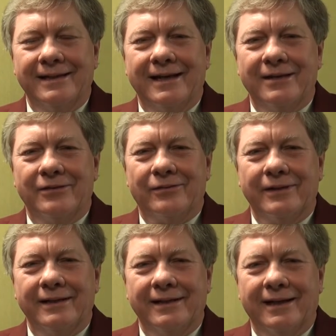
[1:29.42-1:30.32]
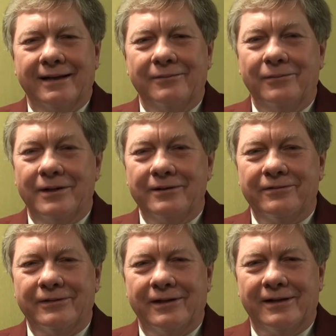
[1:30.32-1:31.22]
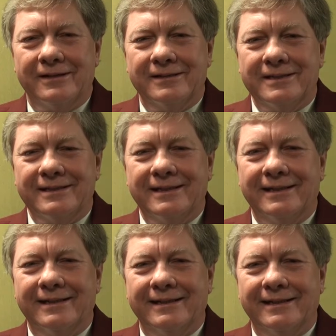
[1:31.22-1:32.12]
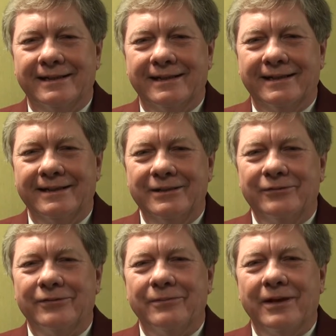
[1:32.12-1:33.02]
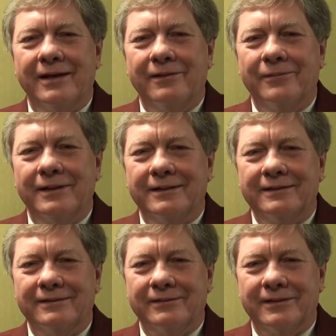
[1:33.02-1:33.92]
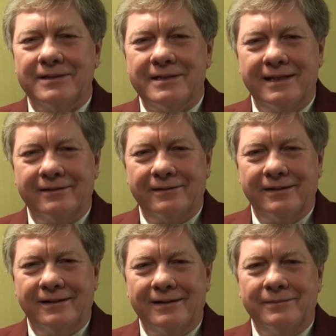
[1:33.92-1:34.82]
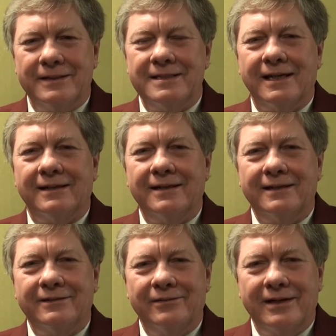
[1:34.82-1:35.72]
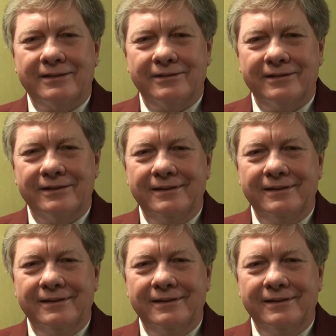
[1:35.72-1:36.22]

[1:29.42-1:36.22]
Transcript: had three wonderful daughters, and from there went to the Standard Club as the athletic director